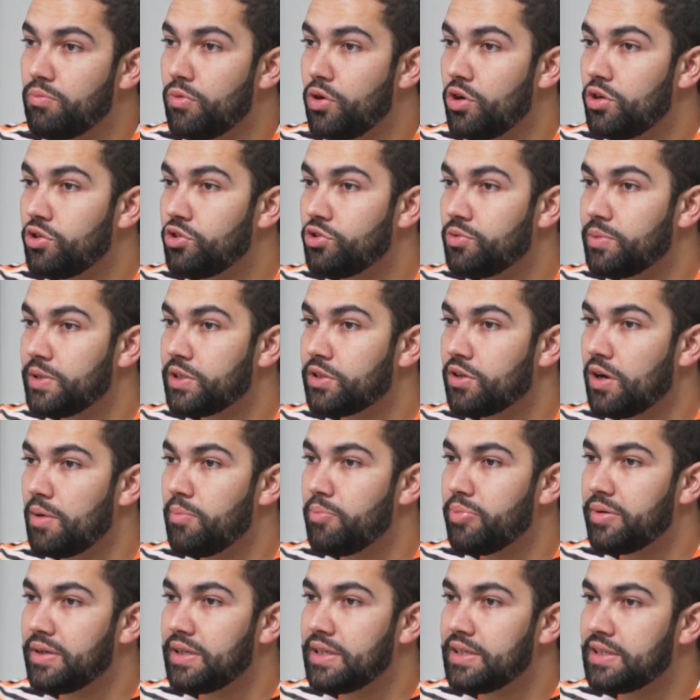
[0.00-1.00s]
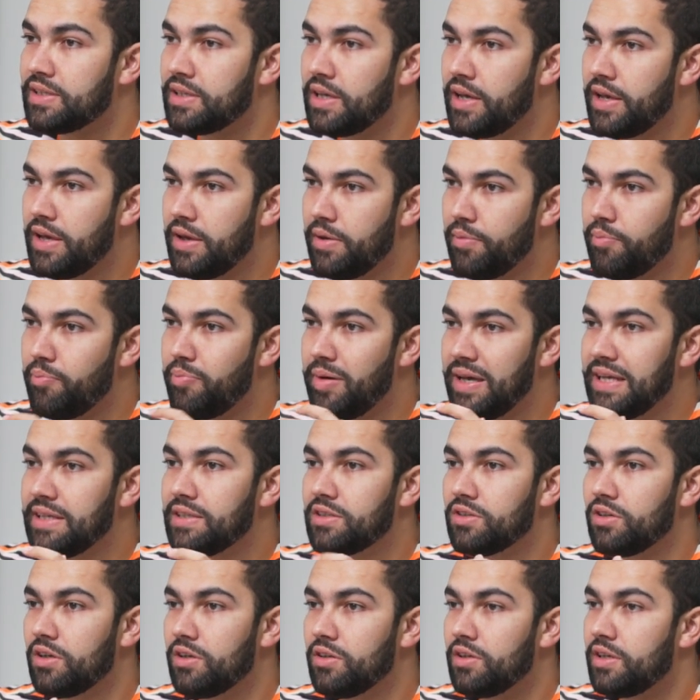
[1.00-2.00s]
merge with companies
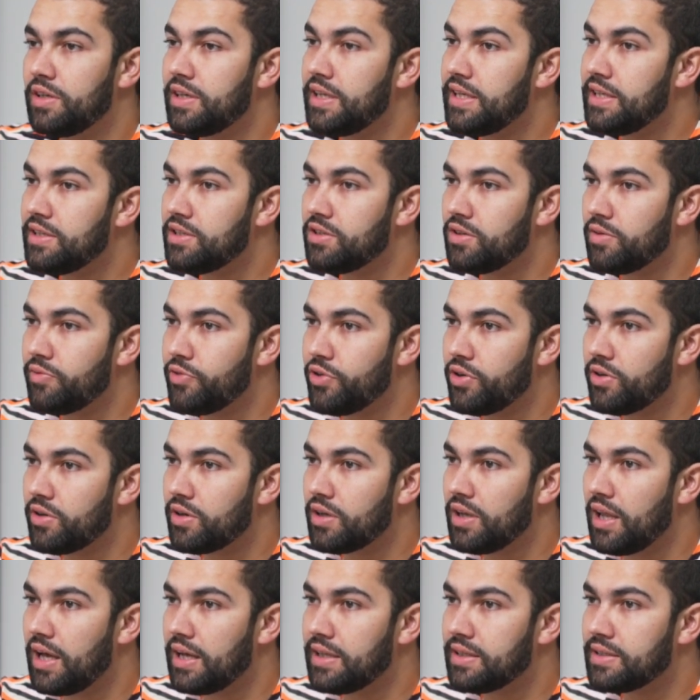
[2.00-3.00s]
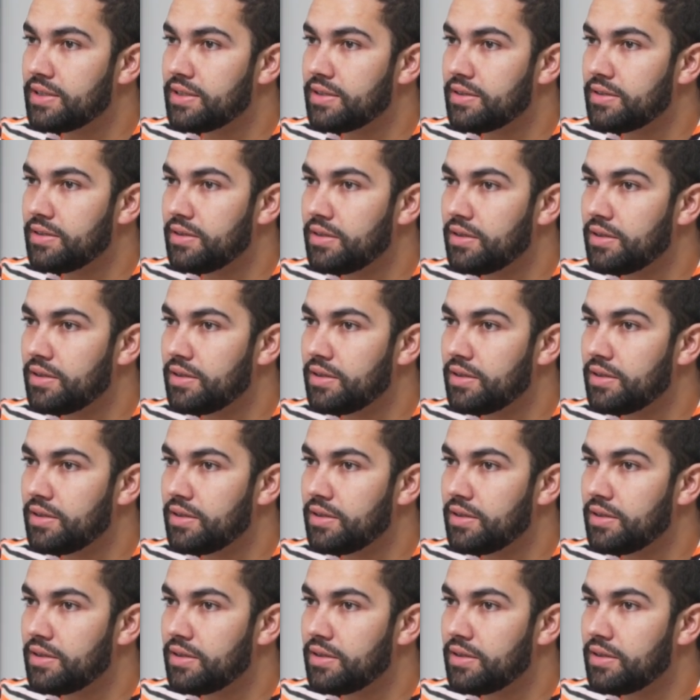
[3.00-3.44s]
based on the needs of your clients?